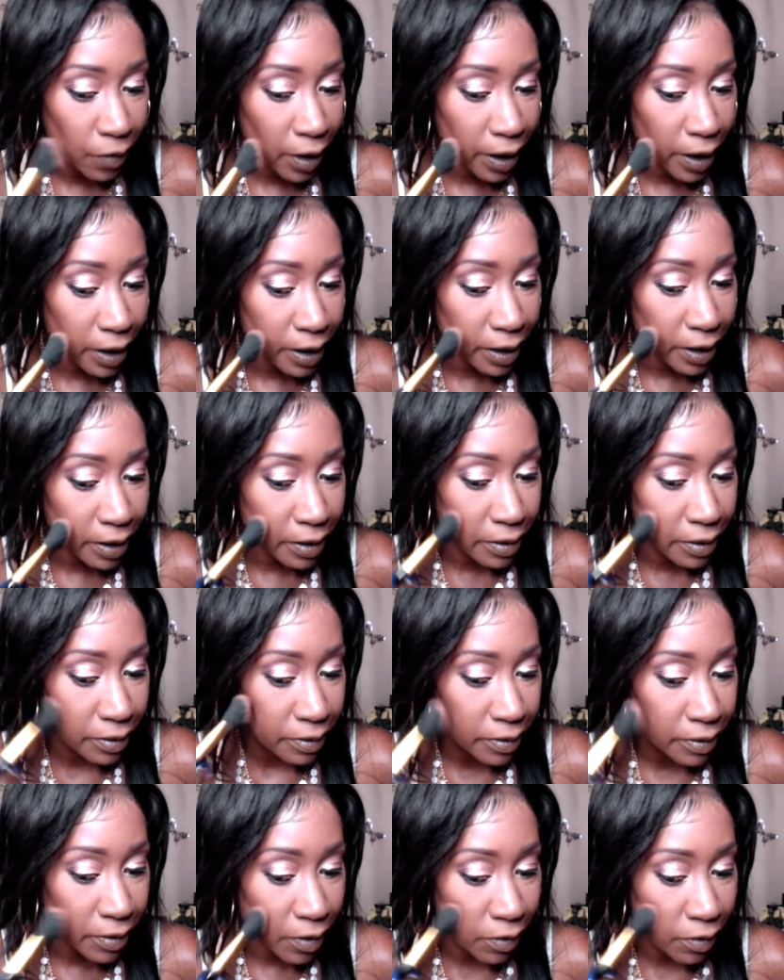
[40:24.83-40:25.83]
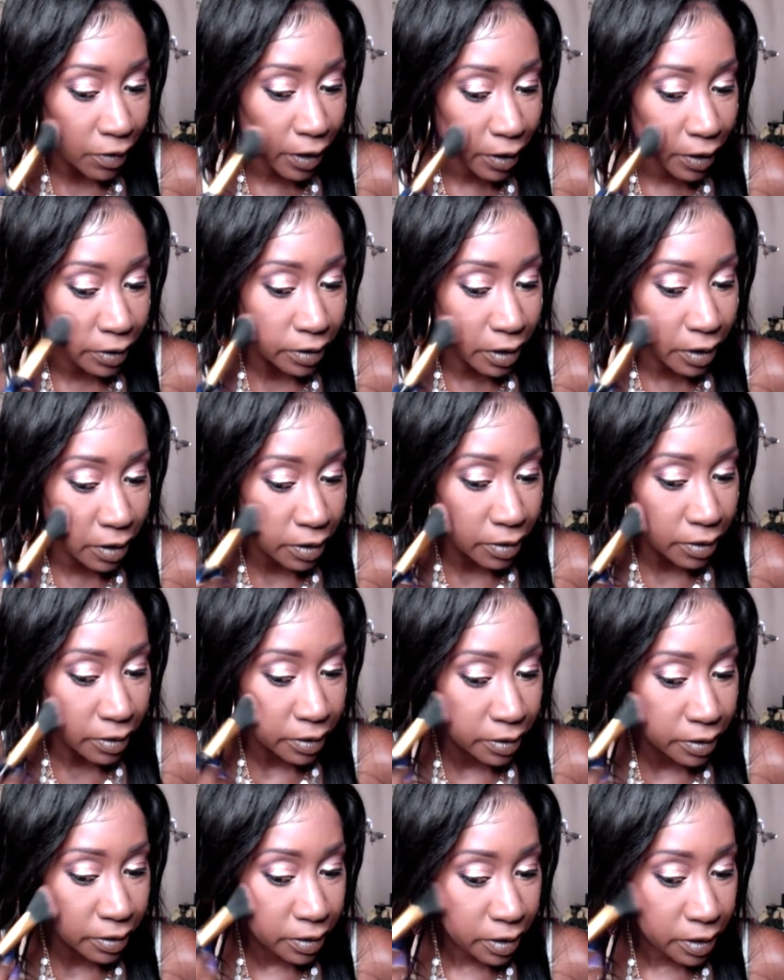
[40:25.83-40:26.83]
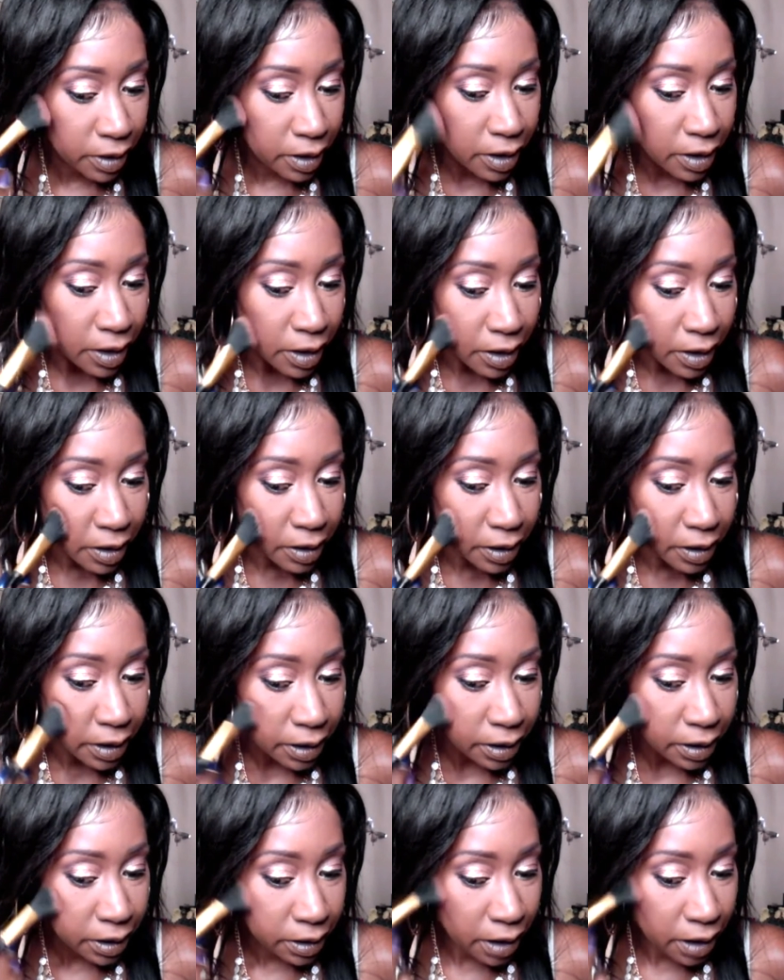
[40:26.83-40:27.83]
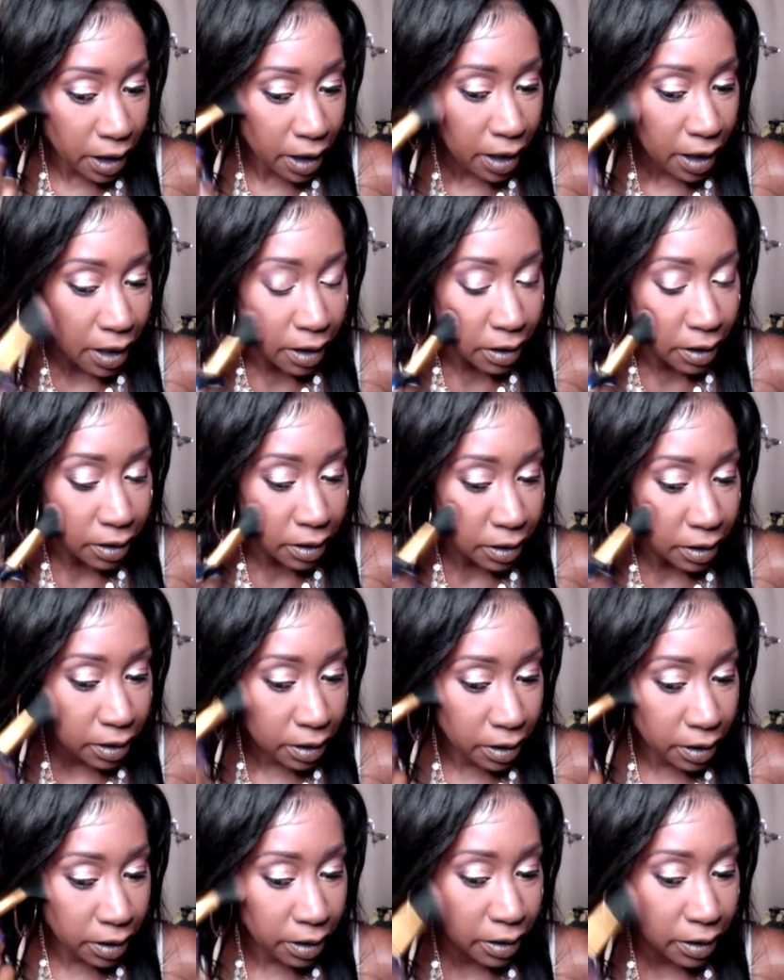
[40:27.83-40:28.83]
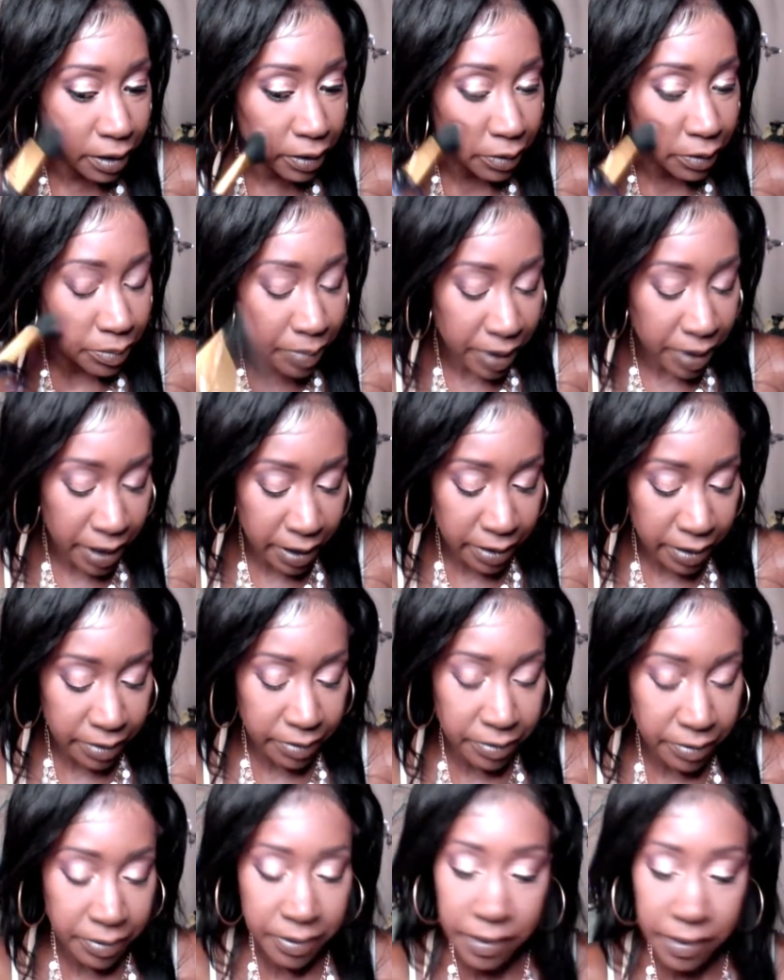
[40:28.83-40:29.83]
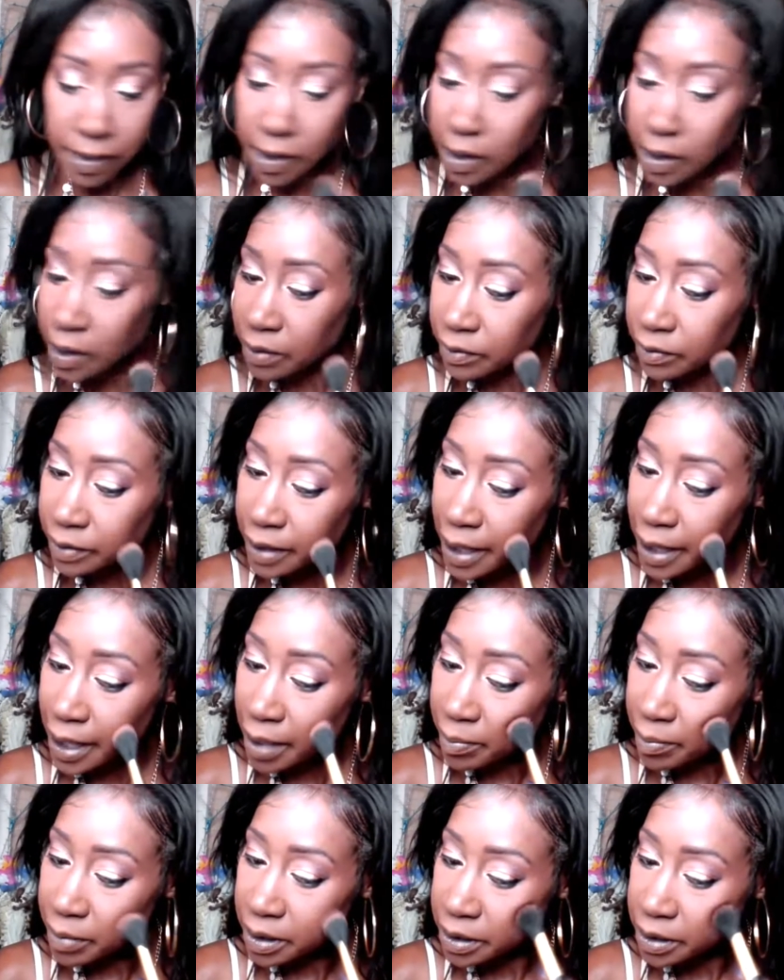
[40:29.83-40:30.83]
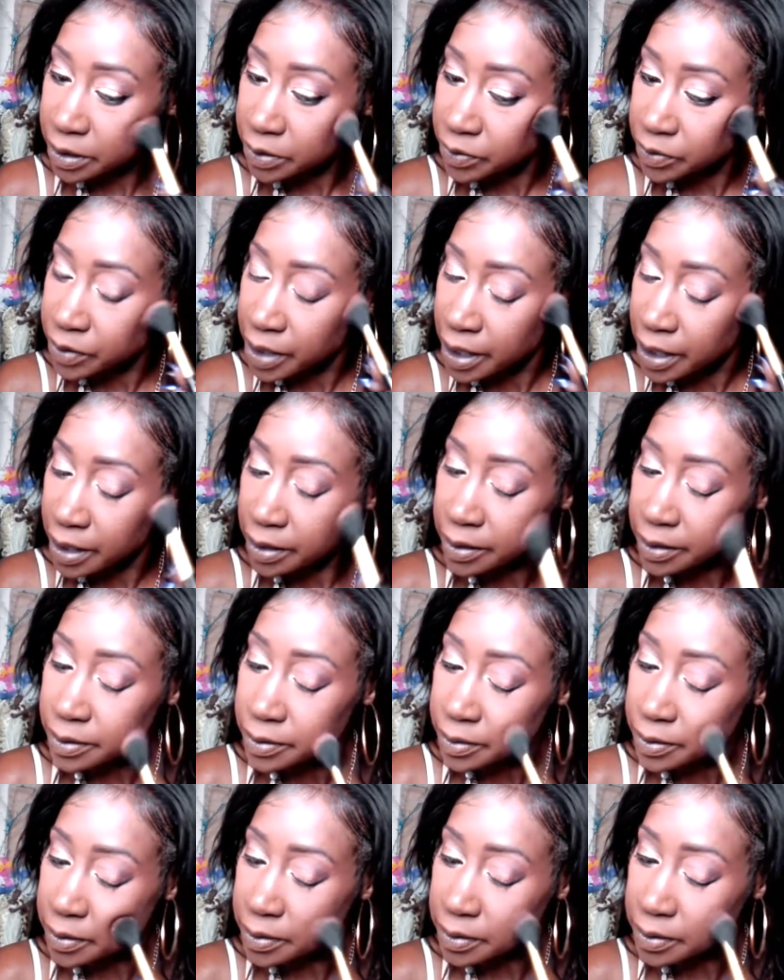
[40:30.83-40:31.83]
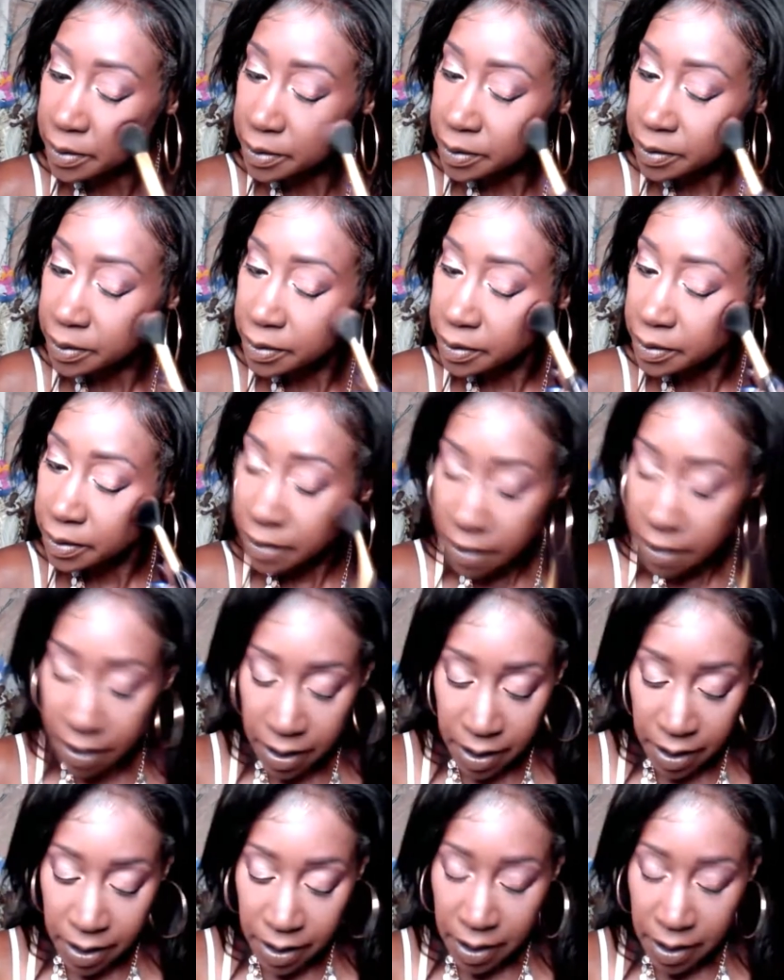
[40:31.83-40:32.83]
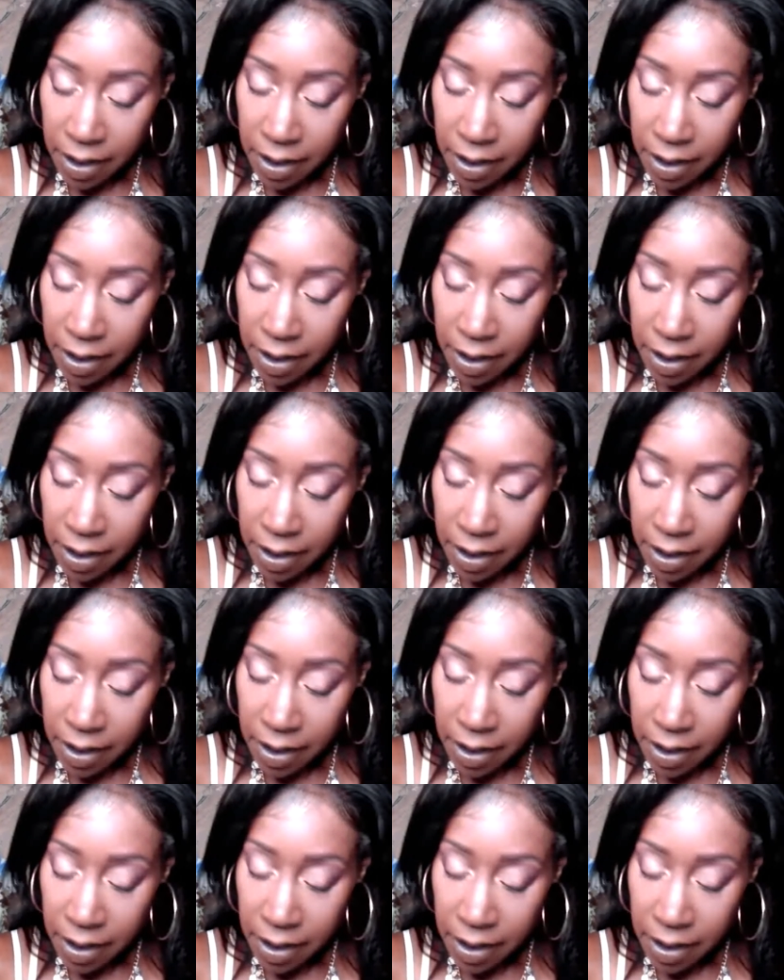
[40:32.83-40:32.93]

I'm going to just put that right here on our just a little bit, little dab of you?